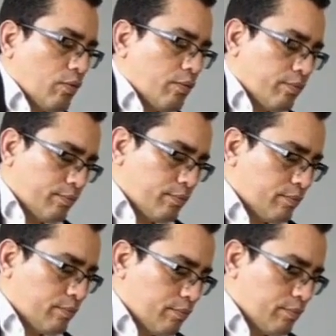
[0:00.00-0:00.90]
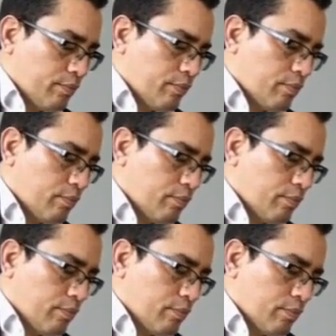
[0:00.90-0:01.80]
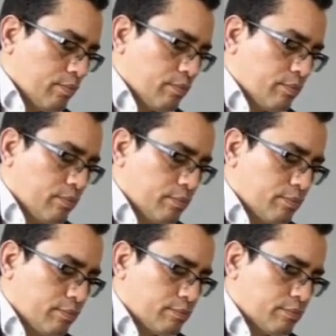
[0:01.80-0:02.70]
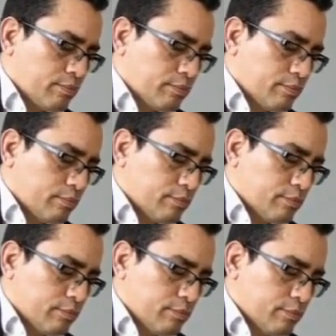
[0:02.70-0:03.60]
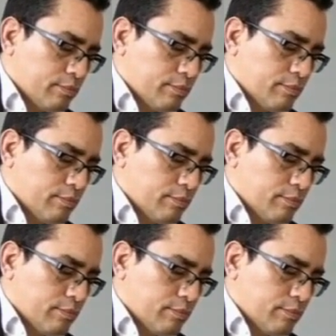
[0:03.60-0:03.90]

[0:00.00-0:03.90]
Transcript: try to immerse yourself in the music and culture of the bolero.